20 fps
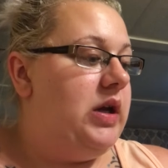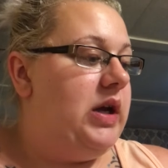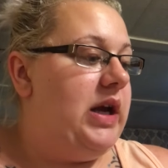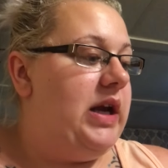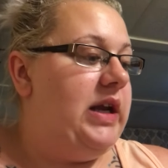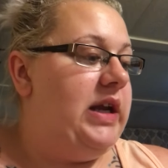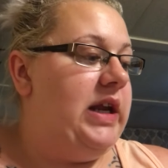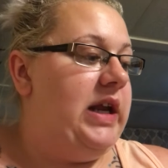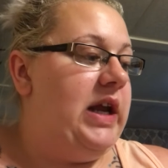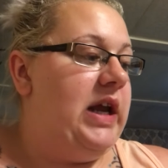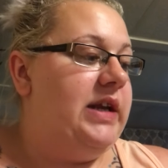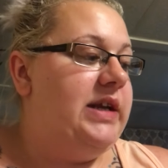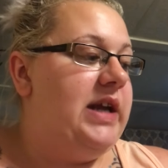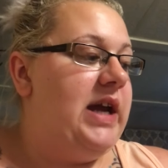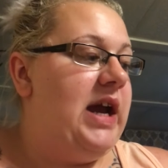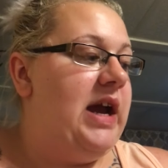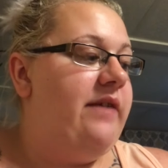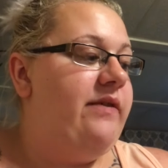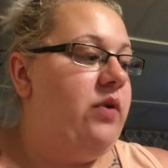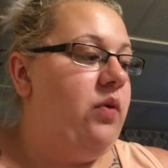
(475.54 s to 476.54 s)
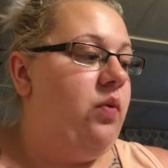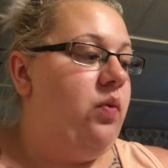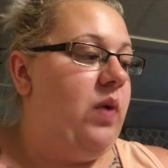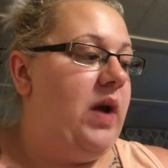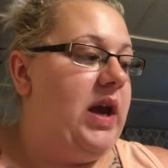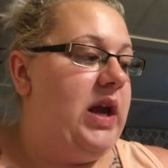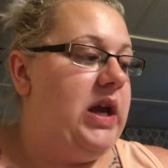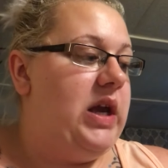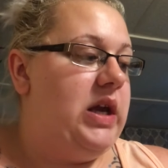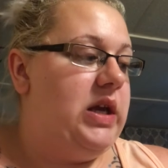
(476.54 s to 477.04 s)
And he had to have
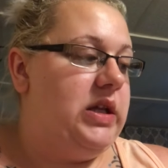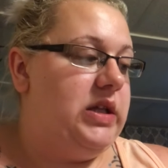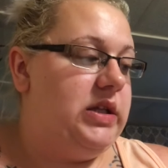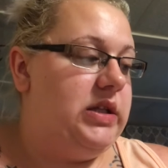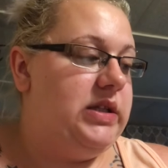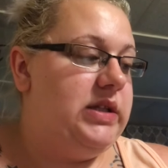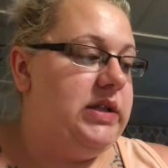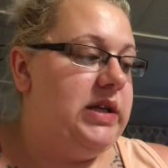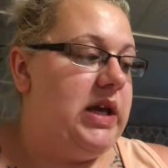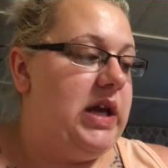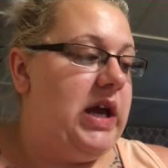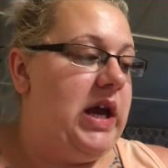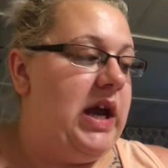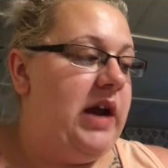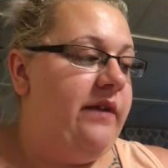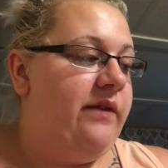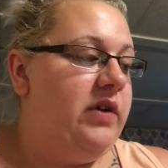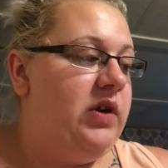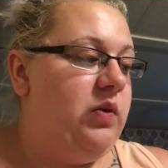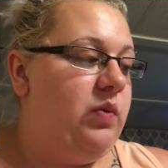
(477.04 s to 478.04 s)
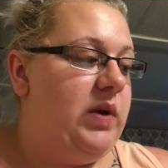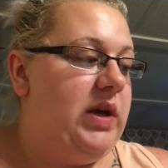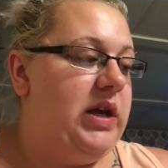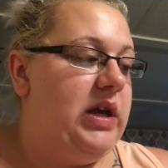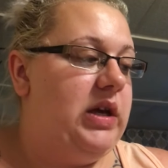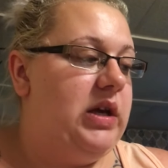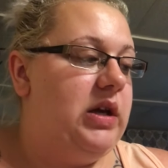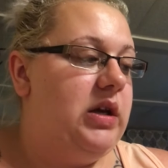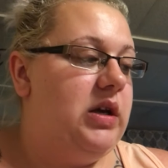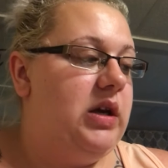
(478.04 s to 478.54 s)
weigh-ins every
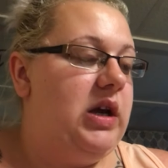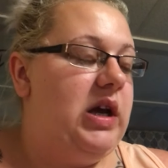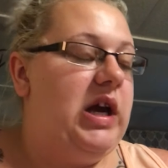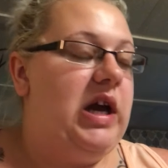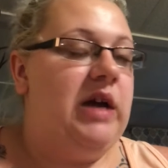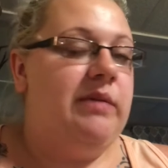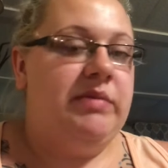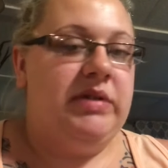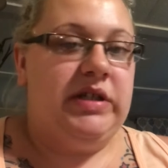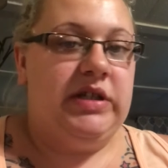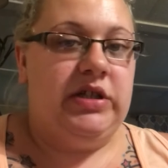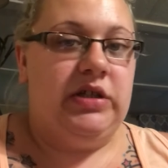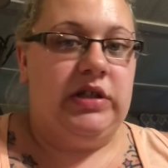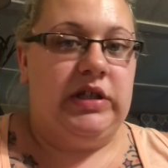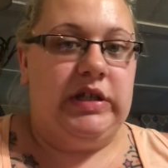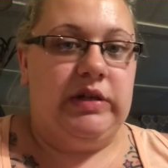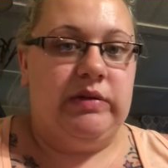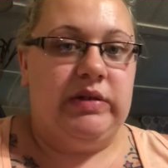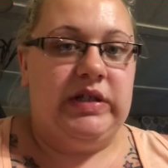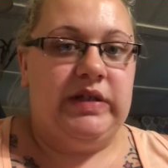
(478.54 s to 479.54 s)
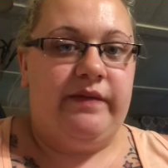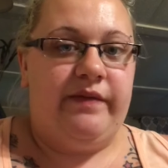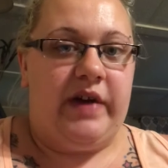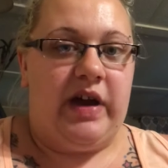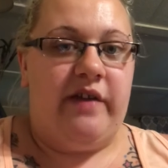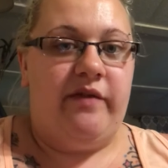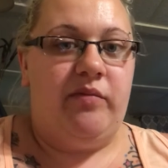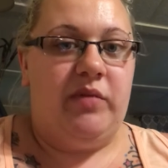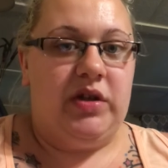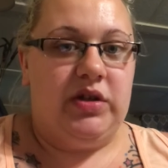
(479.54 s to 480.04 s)
week up until he was
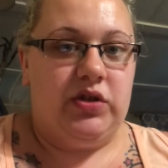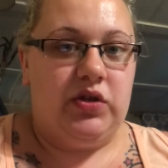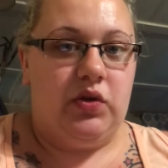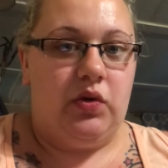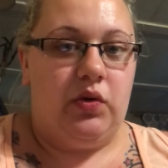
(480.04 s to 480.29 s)
5 months